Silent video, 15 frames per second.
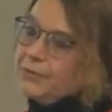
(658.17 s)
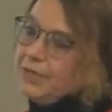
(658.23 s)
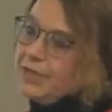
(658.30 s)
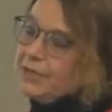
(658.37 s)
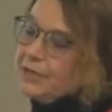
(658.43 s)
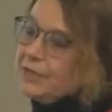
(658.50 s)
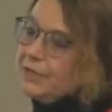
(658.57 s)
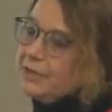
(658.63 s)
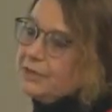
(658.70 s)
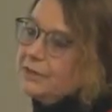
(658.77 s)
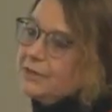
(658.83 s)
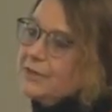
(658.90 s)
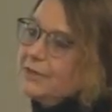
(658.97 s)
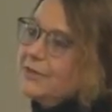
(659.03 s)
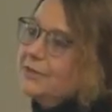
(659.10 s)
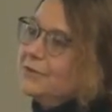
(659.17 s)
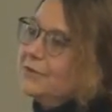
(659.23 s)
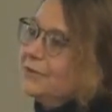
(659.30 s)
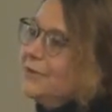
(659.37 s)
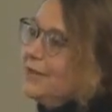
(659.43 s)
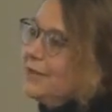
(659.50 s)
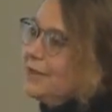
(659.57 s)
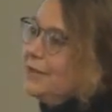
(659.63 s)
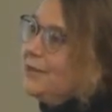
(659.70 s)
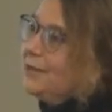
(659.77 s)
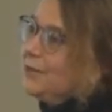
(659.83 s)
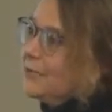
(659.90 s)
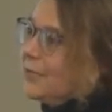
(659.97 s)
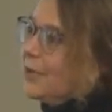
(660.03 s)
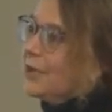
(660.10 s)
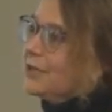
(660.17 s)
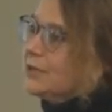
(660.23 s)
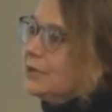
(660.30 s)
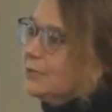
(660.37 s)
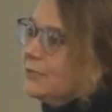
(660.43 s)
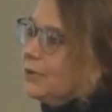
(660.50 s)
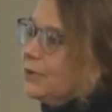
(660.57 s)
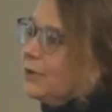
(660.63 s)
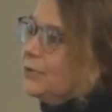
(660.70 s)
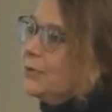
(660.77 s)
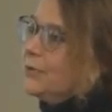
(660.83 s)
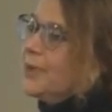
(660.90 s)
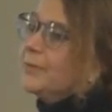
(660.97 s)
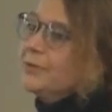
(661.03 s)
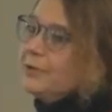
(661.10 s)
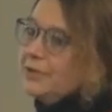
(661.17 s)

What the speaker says: regions, so these are the parts of the world where people